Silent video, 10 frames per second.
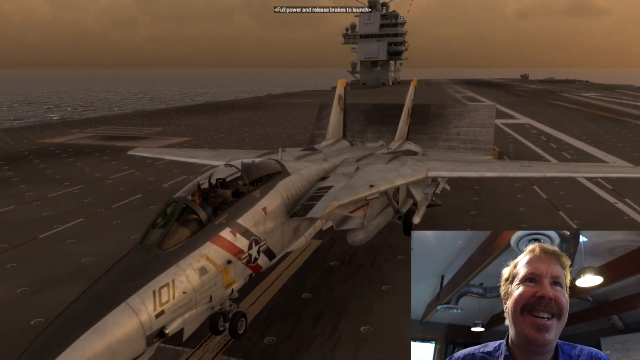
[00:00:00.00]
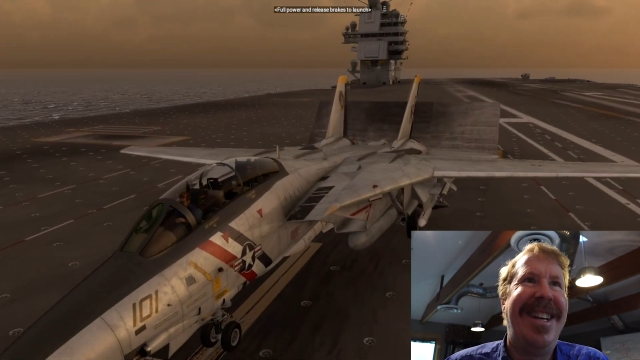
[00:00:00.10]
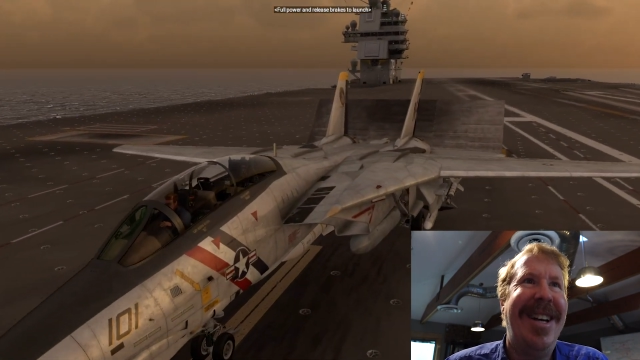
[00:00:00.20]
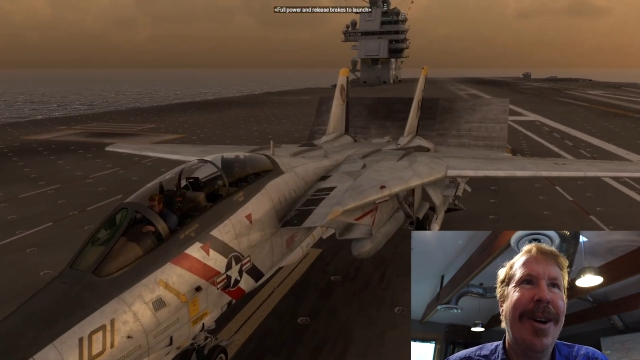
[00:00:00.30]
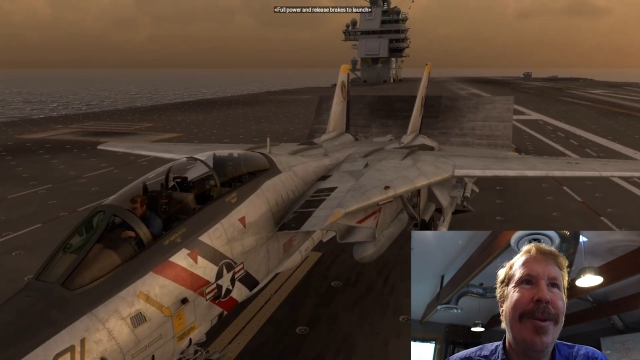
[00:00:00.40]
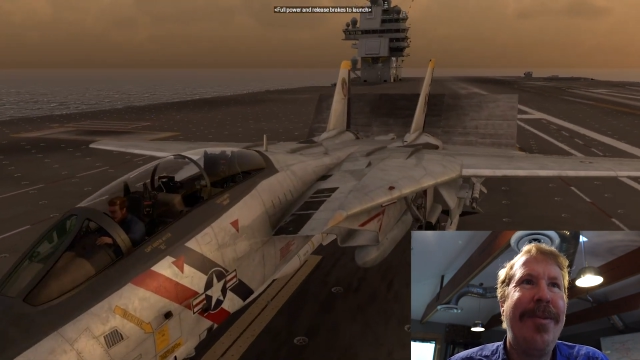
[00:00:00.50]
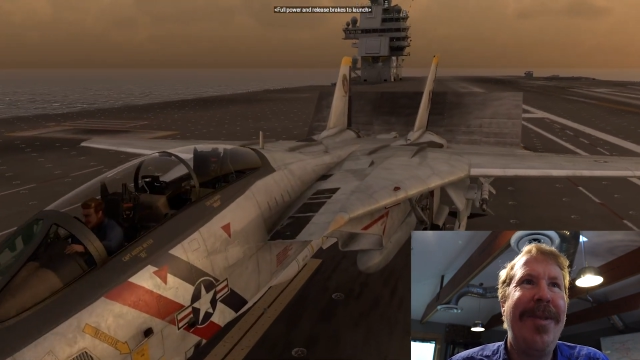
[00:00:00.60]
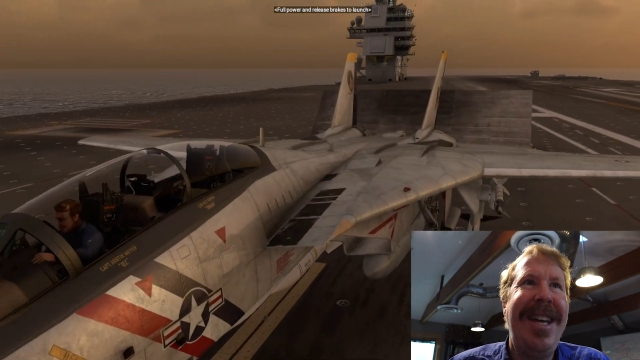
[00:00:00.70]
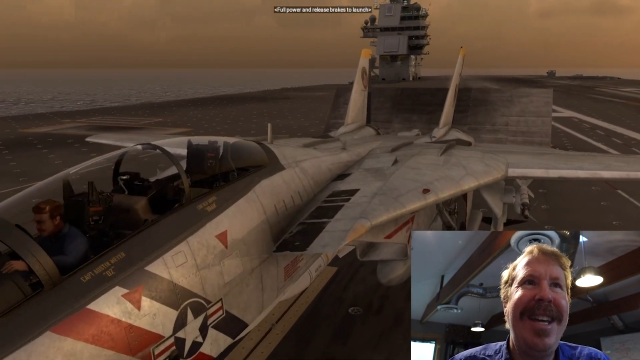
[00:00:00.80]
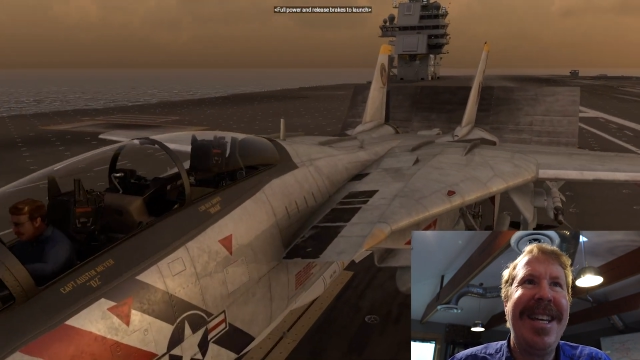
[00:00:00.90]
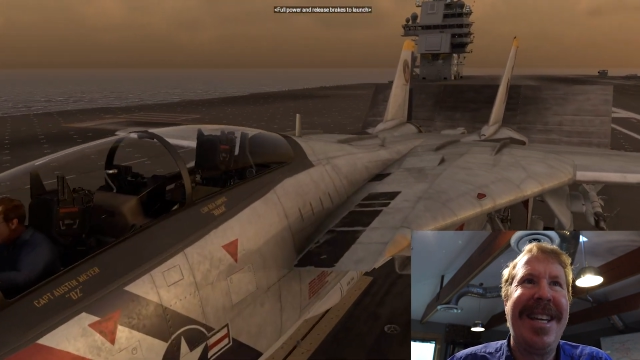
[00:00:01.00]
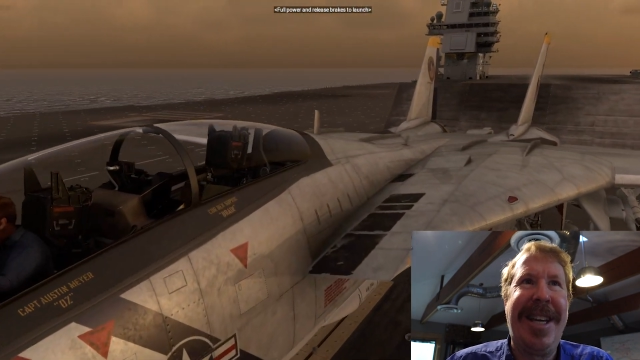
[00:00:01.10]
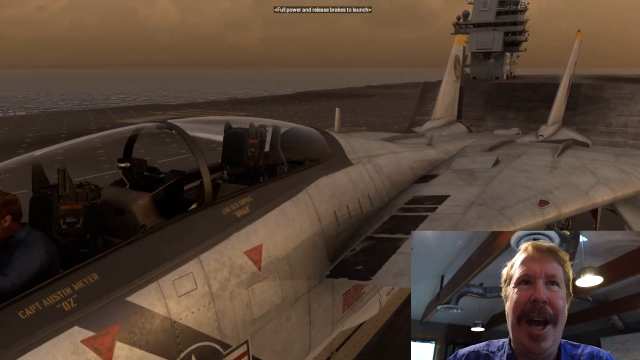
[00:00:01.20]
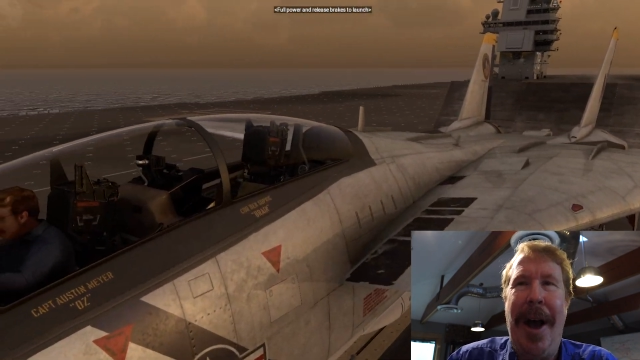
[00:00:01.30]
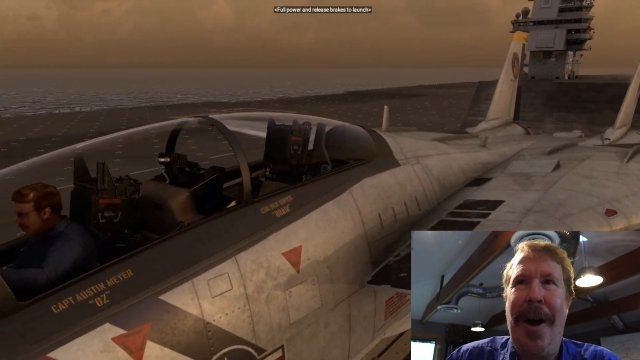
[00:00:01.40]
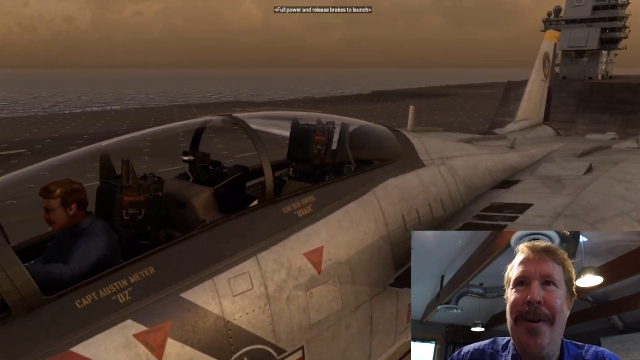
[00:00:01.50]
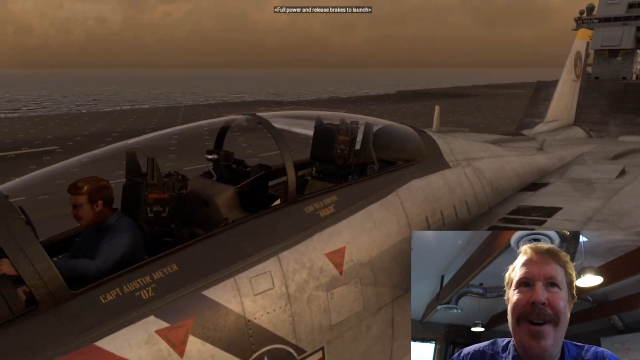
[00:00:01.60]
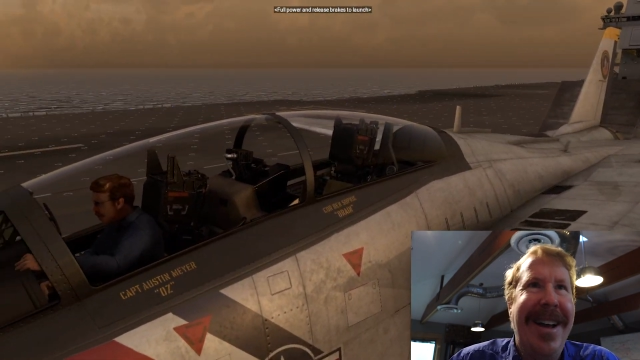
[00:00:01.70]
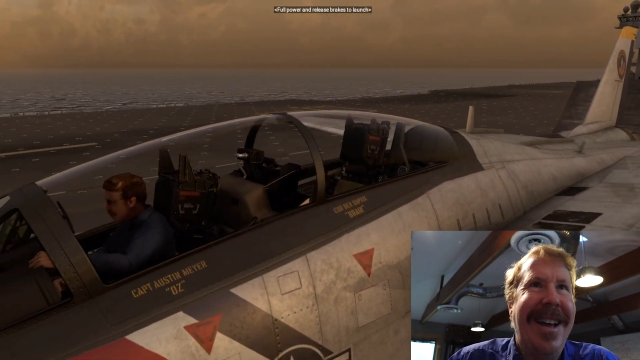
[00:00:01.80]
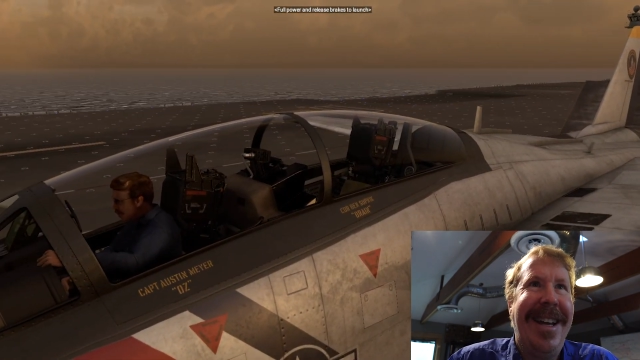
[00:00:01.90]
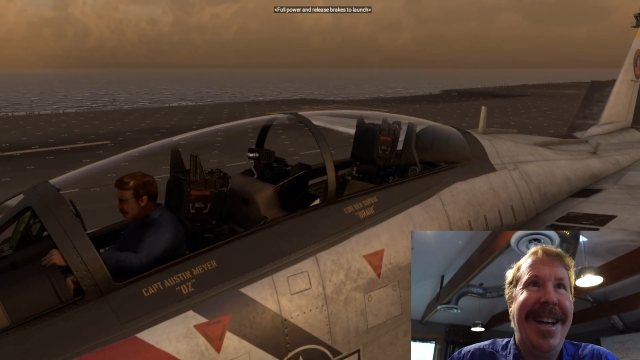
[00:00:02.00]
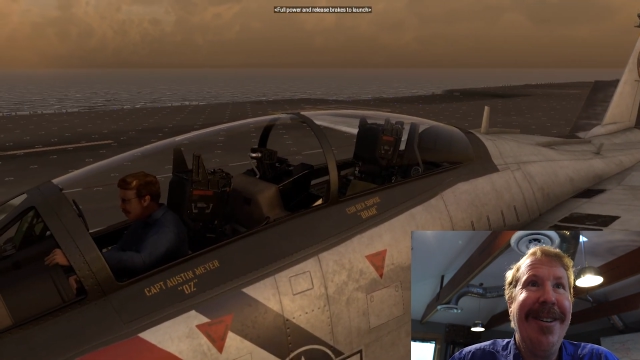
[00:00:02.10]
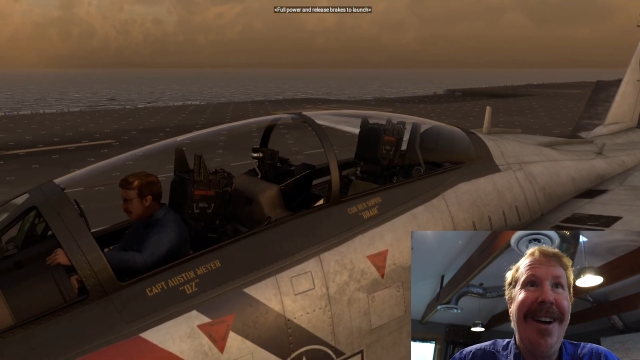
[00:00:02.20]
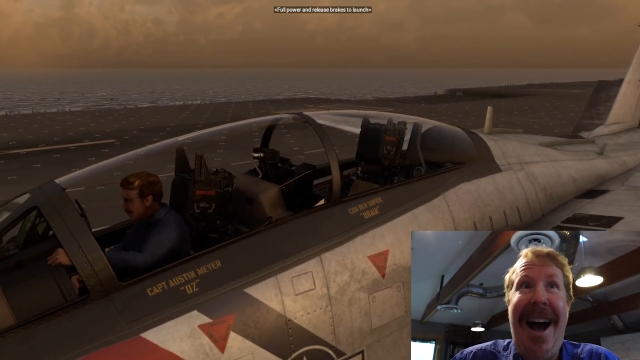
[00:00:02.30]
Here we go. Here